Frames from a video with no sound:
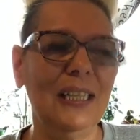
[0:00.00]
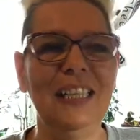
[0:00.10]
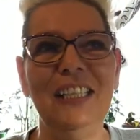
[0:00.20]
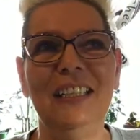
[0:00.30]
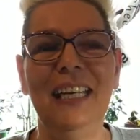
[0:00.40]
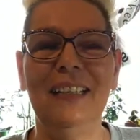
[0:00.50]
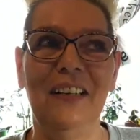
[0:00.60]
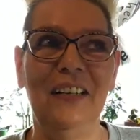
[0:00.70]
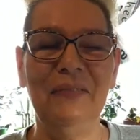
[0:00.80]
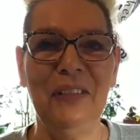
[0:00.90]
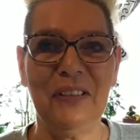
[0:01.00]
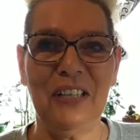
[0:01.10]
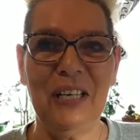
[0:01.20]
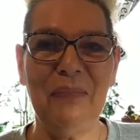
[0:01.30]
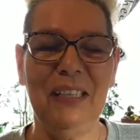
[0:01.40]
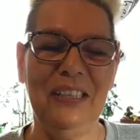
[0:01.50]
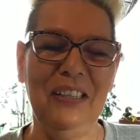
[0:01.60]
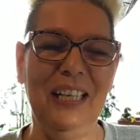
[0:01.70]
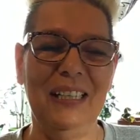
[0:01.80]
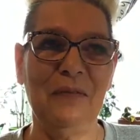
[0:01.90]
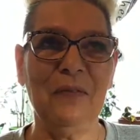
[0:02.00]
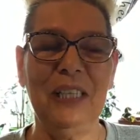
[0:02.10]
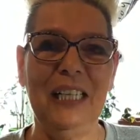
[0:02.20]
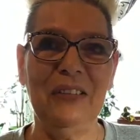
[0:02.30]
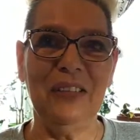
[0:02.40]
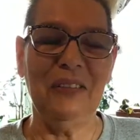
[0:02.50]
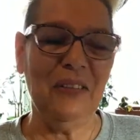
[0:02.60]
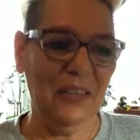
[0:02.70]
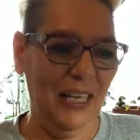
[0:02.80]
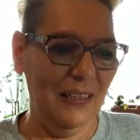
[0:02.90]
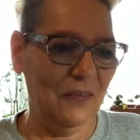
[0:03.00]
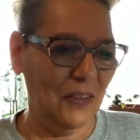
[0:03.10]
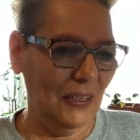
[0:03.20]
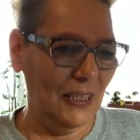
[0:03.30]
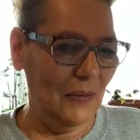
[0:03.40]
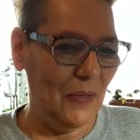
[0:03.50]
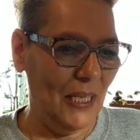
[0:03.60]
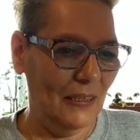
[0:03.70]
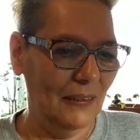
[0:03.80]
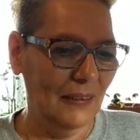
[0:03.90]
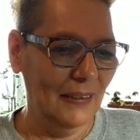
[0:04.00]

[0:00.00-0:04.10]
then you get off your topic and you kind of freak out in your own head for a little while.